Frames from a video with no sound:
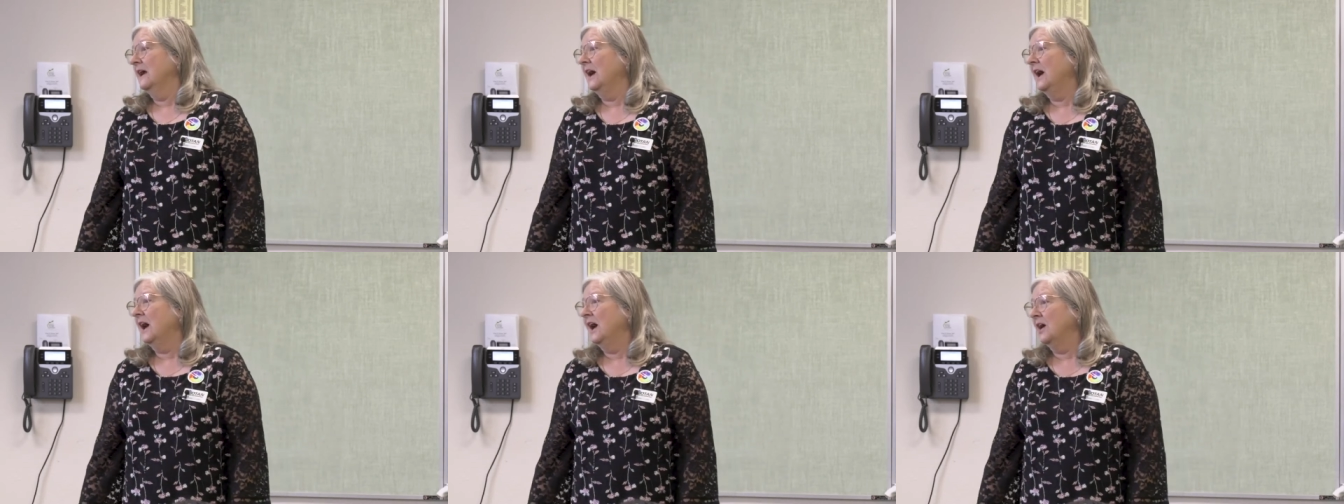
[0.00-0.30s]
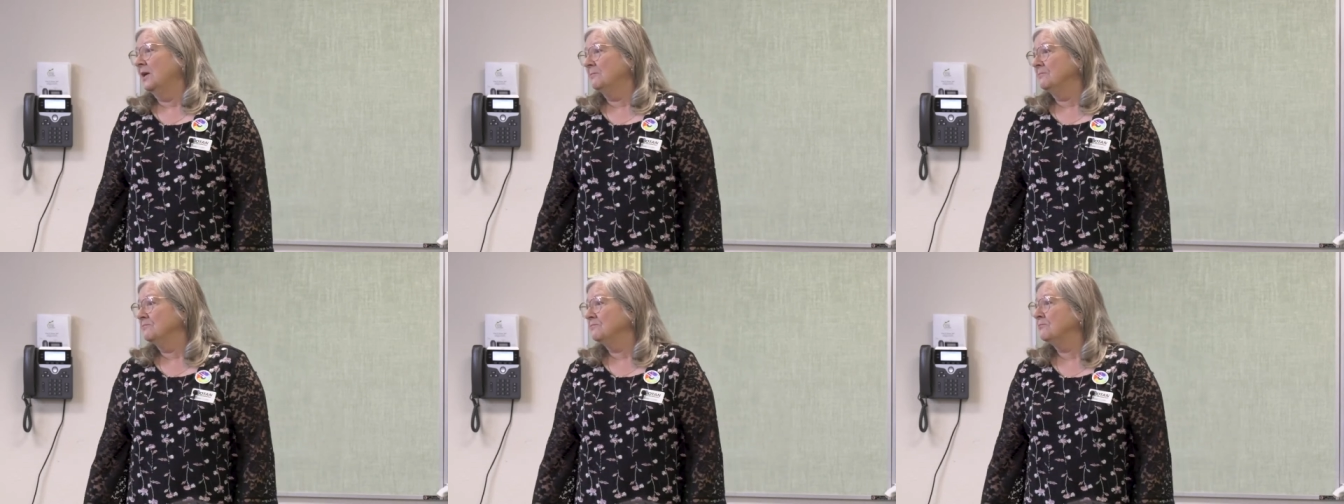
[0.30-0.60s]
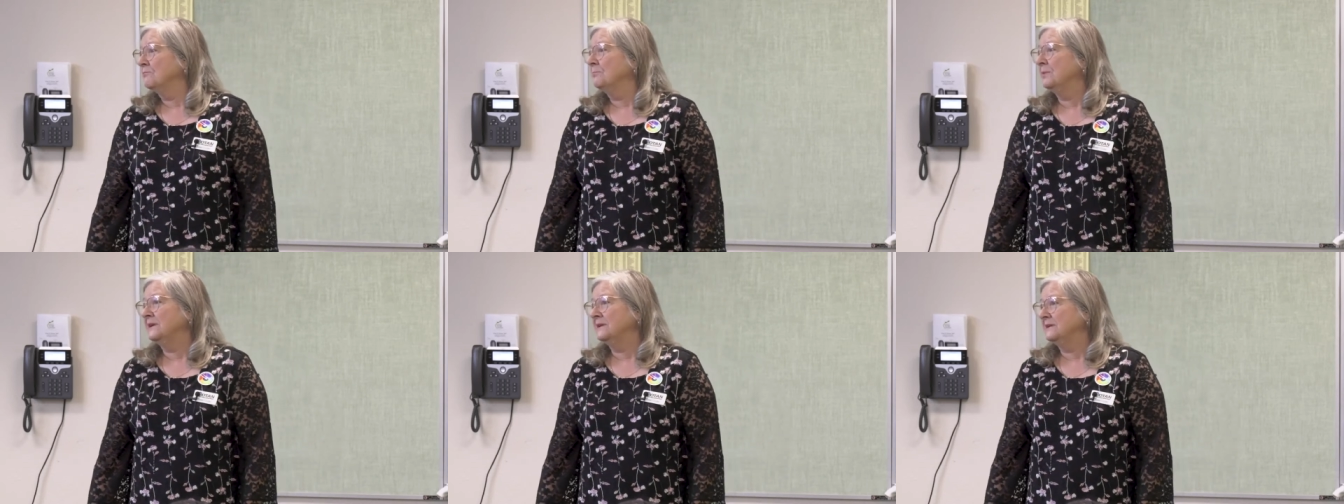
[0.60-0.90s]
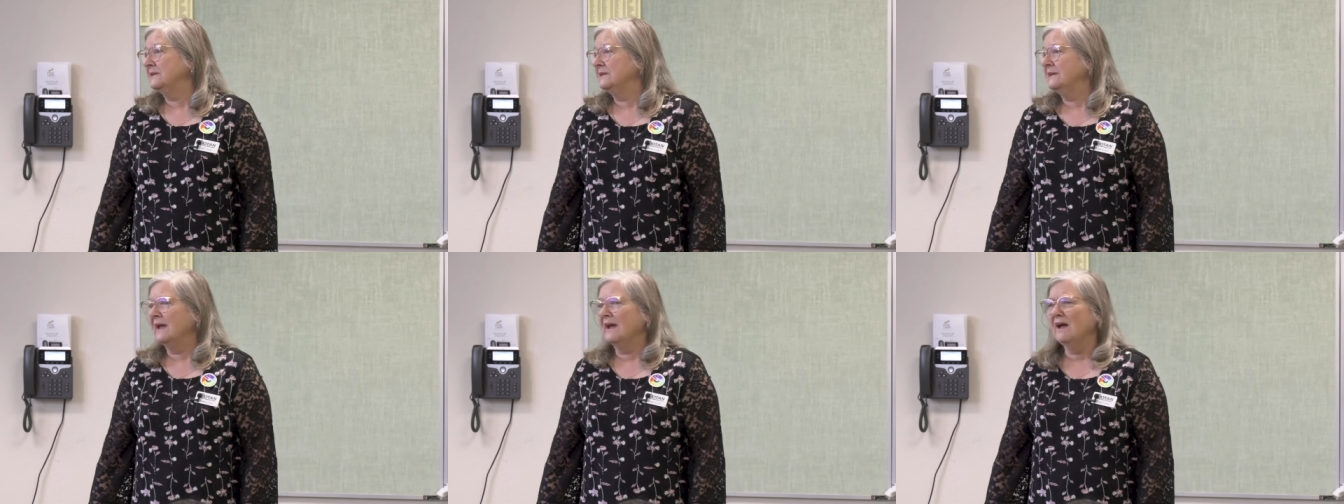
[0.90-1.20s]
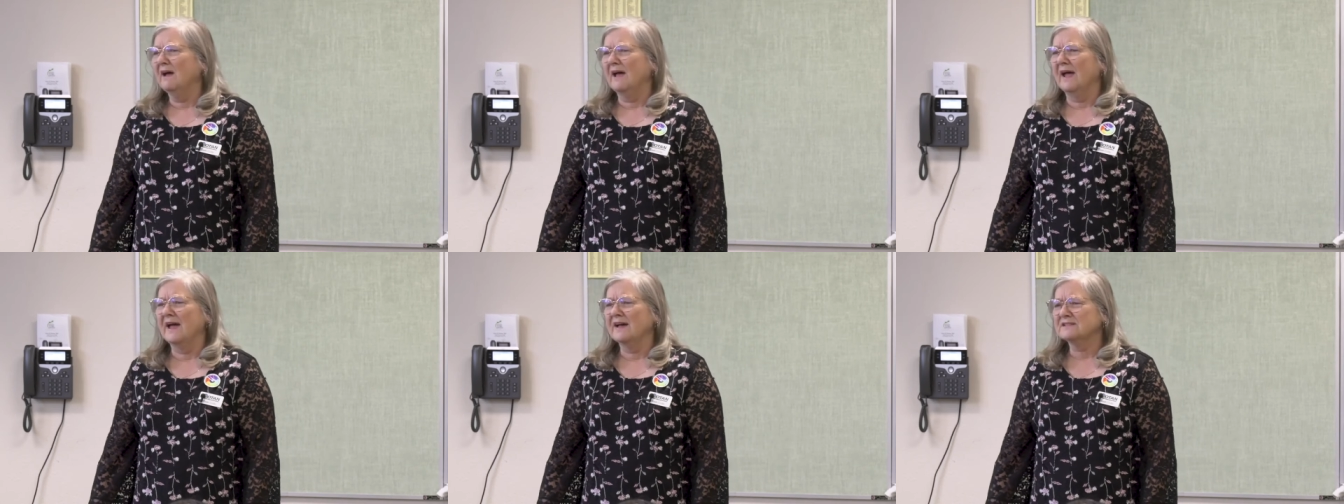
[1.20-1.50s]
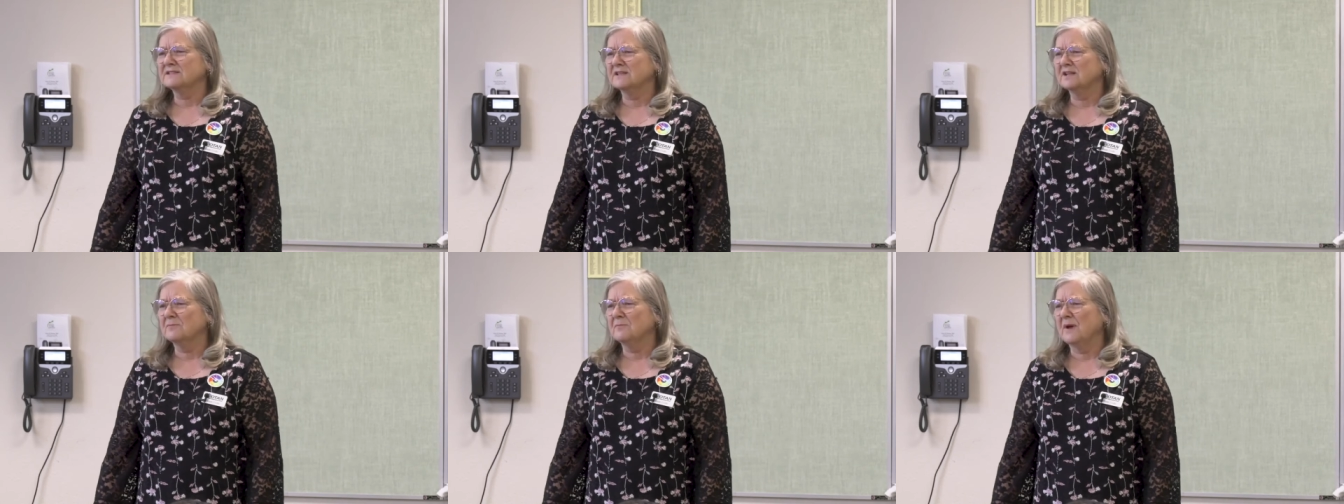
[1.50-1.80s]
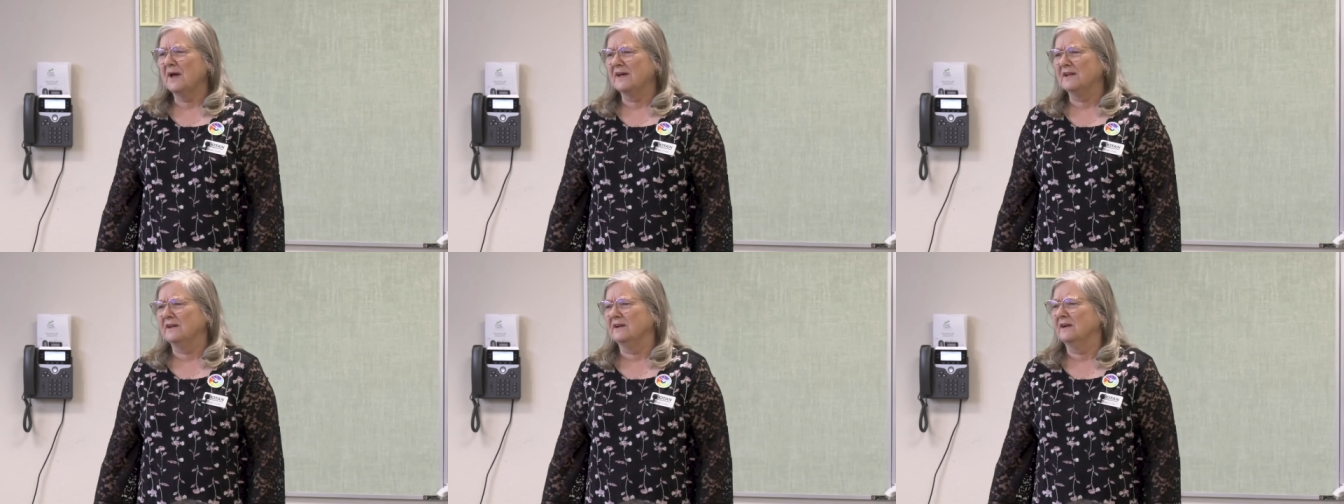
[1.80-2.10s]
Um, but yeah, ask
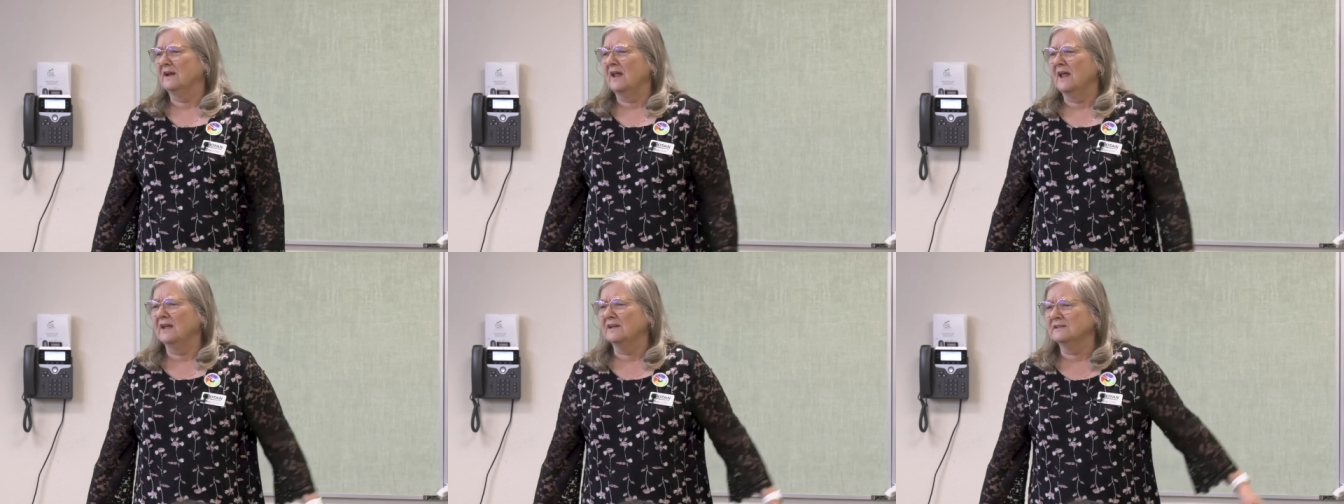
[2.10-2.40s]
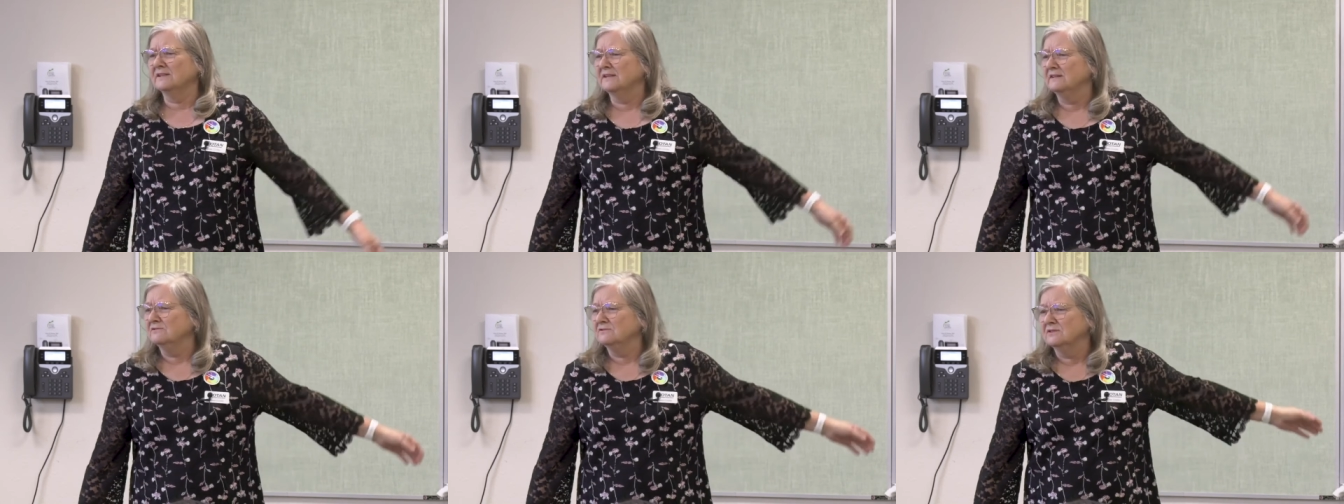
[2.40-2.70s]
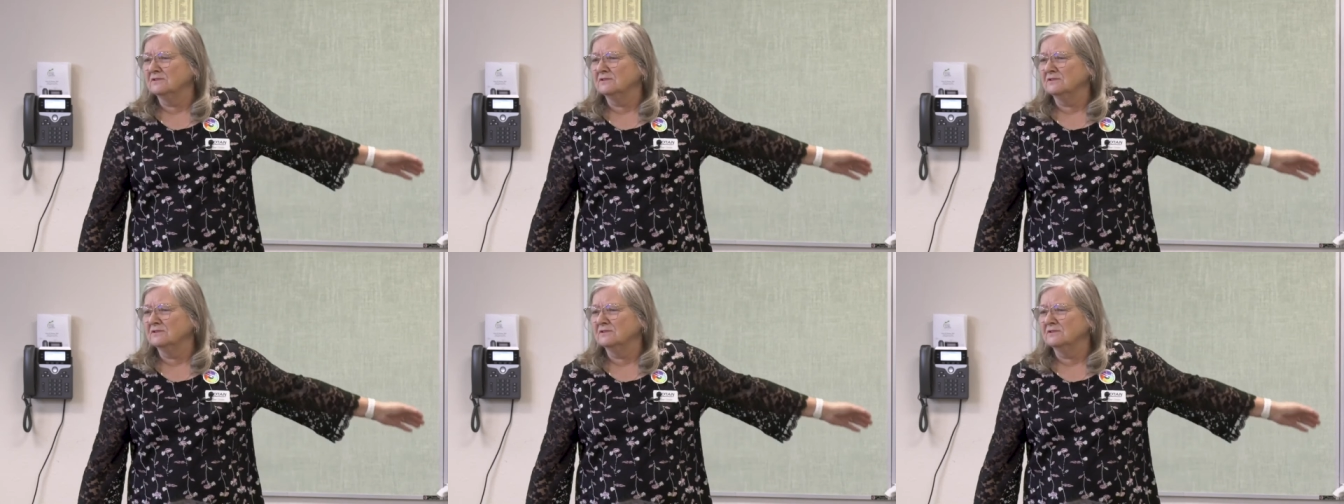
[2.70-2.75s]
about it and